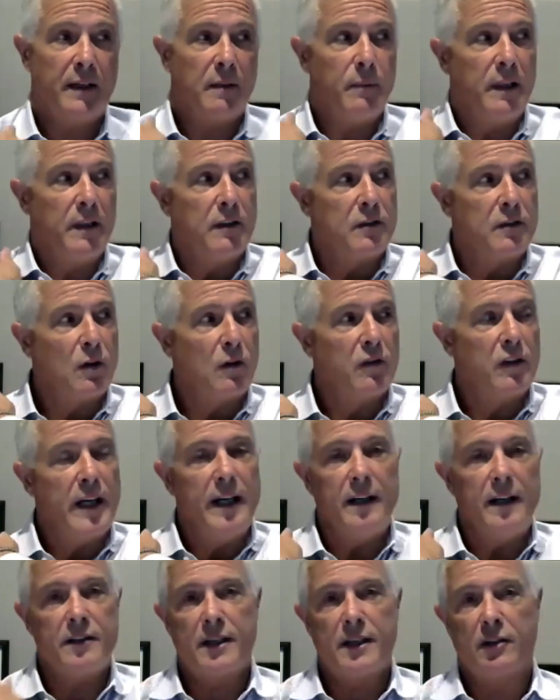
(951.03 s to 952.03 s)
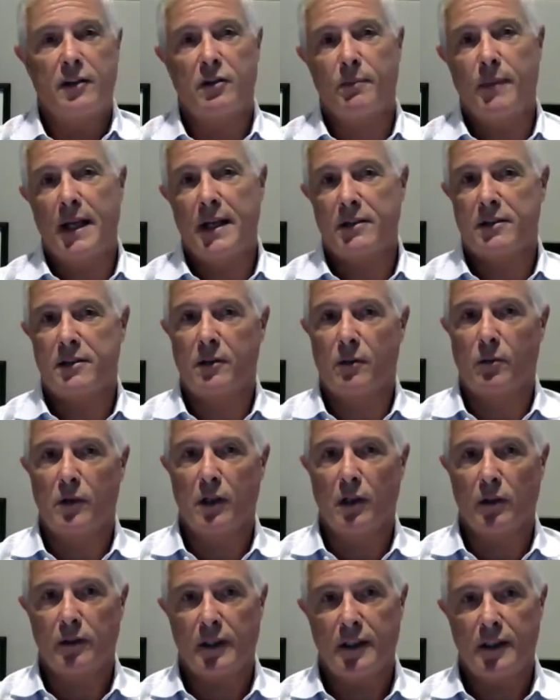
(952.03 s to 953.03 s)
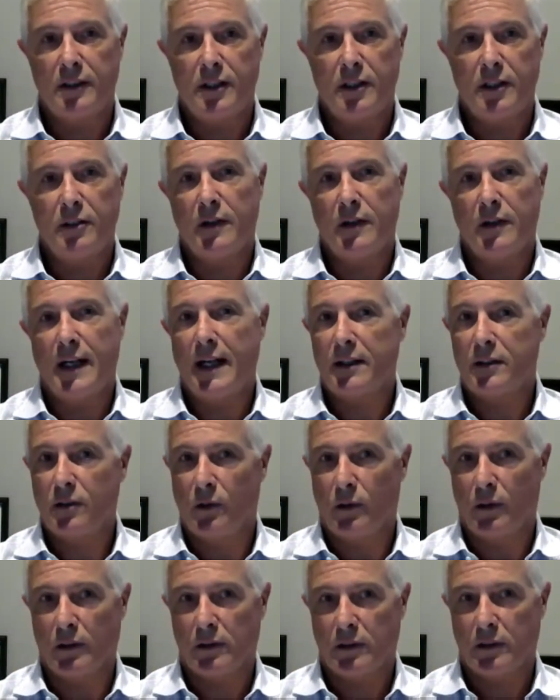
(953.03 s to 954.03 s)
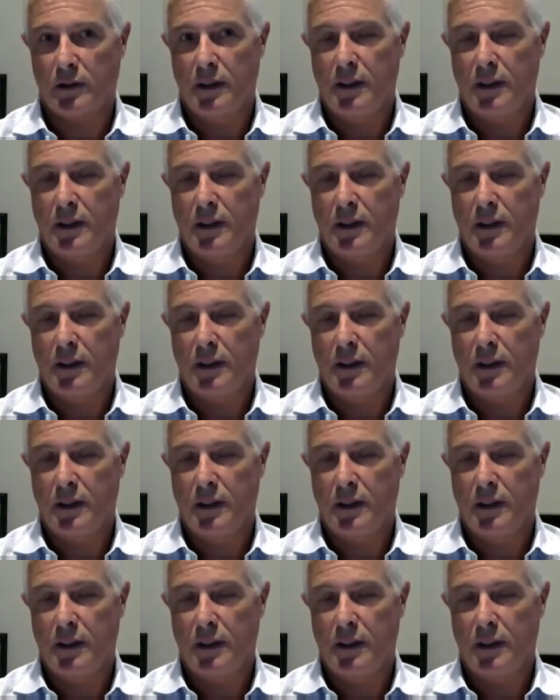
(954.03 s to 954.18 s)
I mean, there's over 80 central banks in the world that continue to add gold.